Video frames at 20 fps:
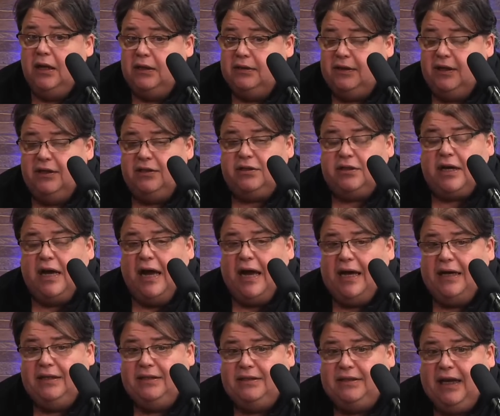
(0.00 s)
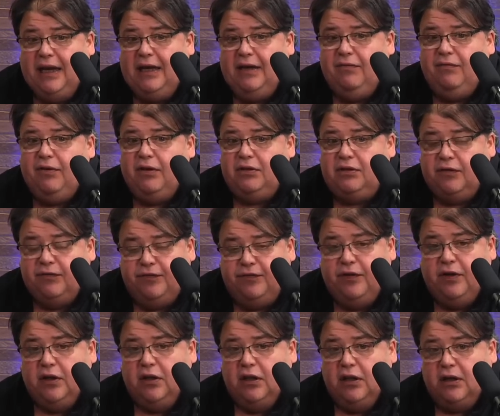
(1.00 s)
This guy, David
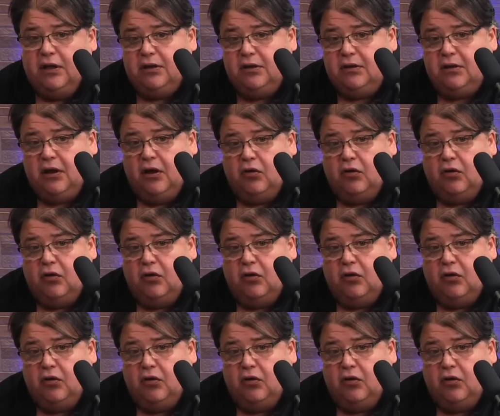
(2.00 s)
Davila,